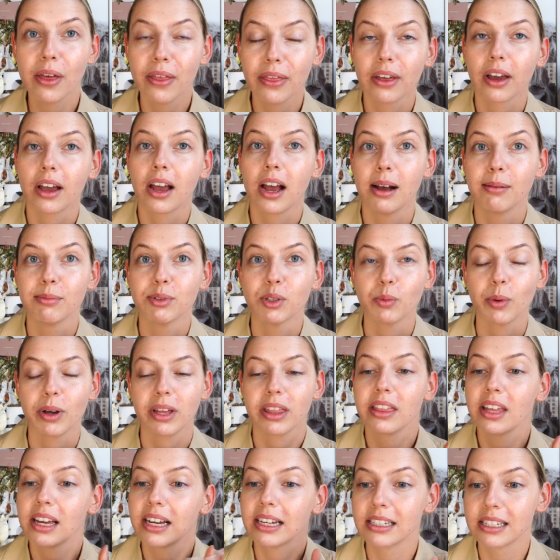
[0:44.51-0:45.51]
that comes
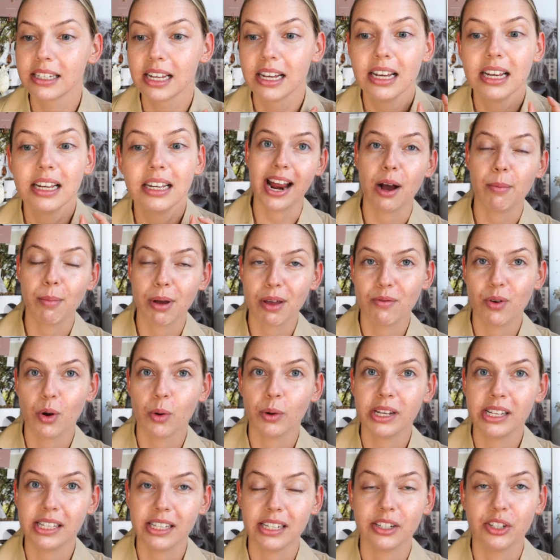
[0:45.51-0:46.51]
with this. Now my
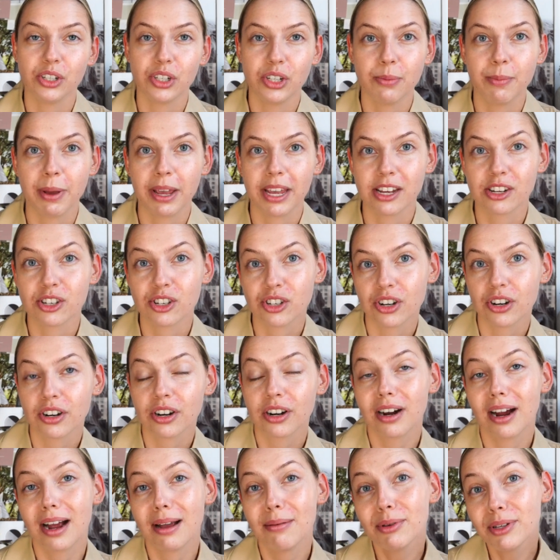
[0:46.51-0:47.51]
focus is to making
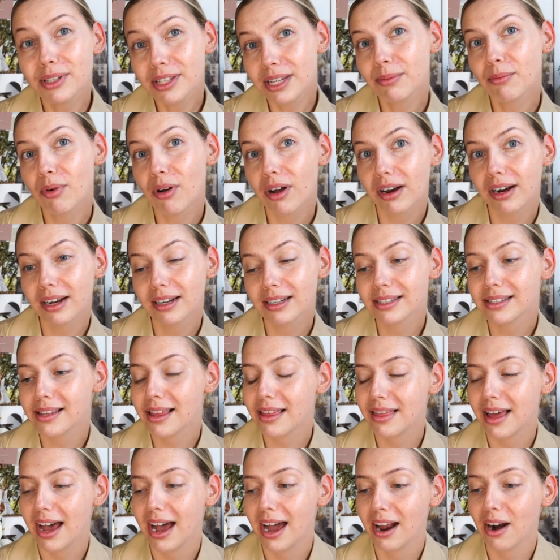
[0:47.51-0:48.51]
sure I'm using products
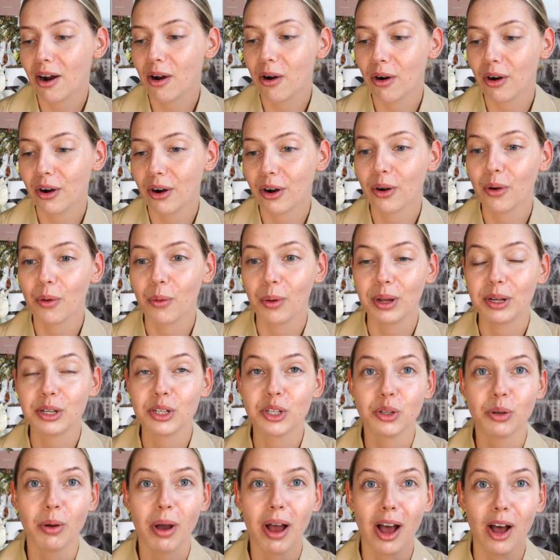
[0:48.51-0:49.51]
that are going
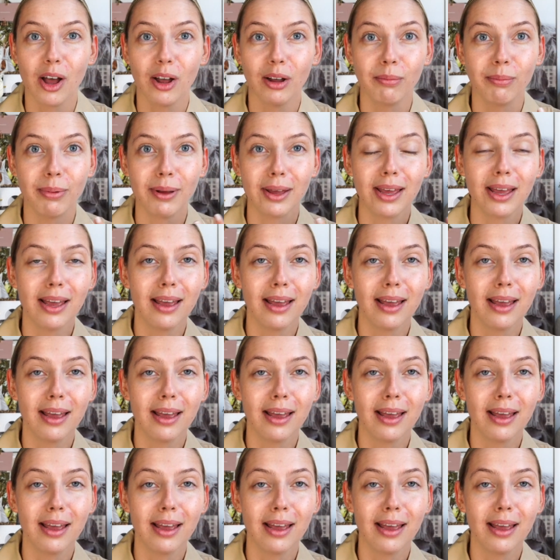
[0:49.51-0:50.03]
to help